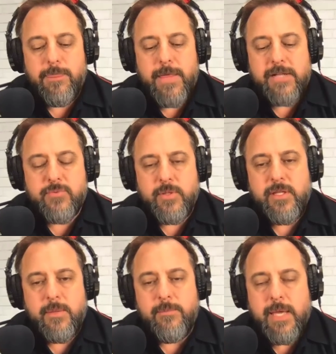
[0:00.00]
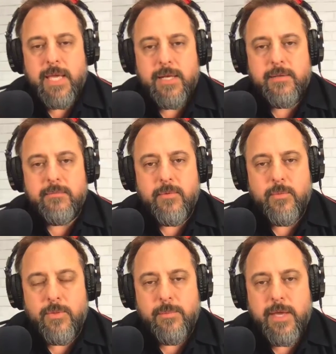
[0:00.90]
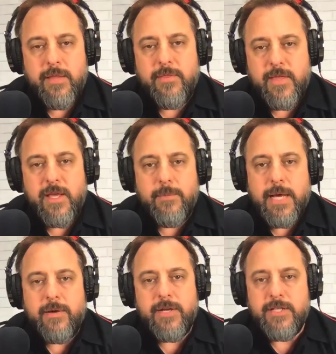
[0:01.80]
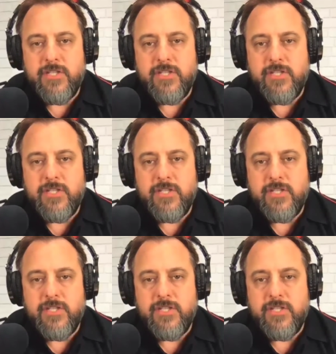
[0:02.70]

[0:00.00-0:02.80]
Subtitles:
That's really the main thing about it,